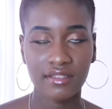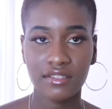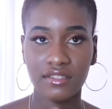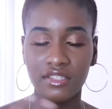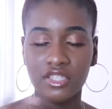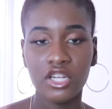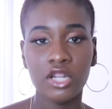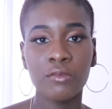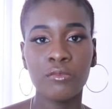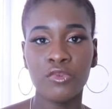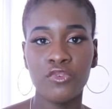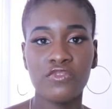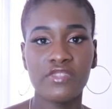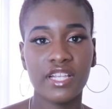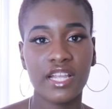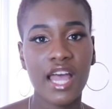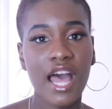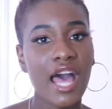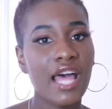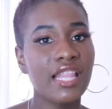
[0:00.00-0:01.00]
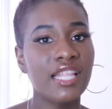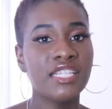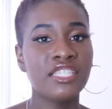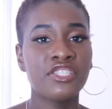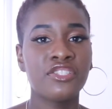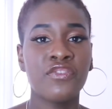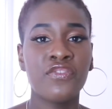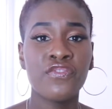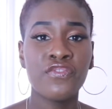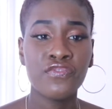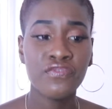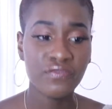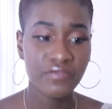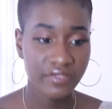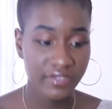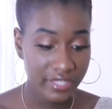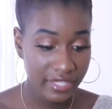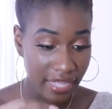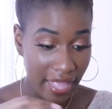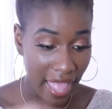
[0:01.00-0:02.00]
moved to college,
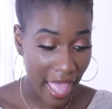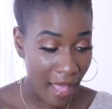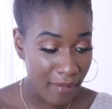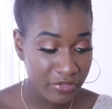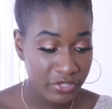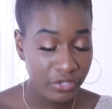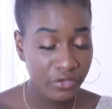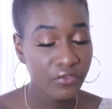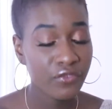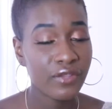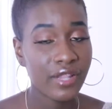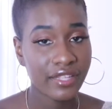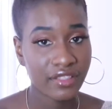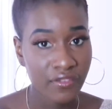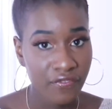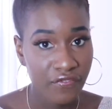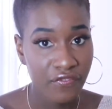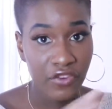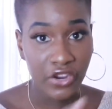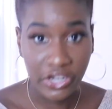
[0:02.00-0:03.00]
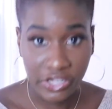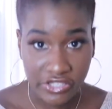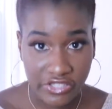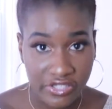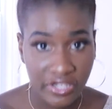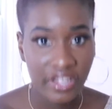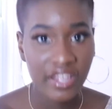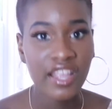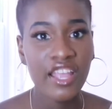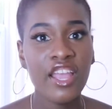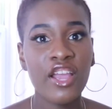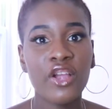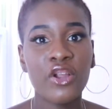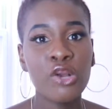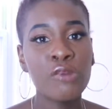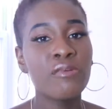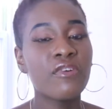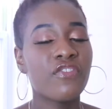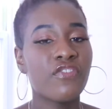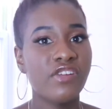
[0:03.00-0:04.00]
the absolute the first
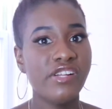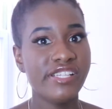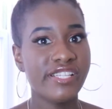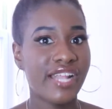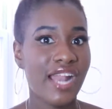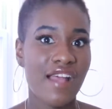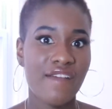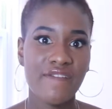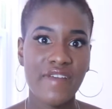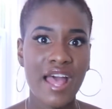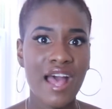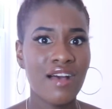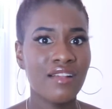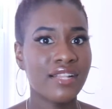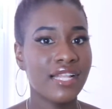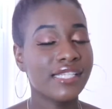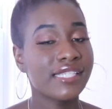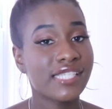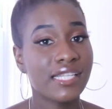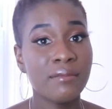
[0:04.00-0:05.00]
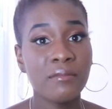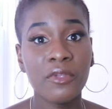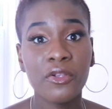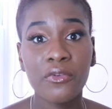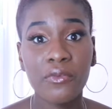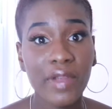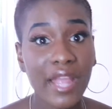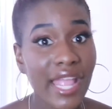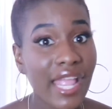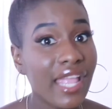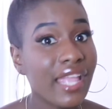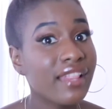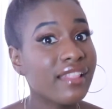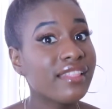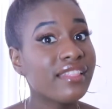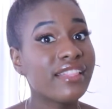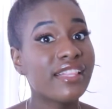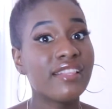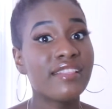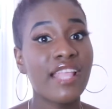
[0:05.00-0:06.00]
group of friends that I found, they seemed great.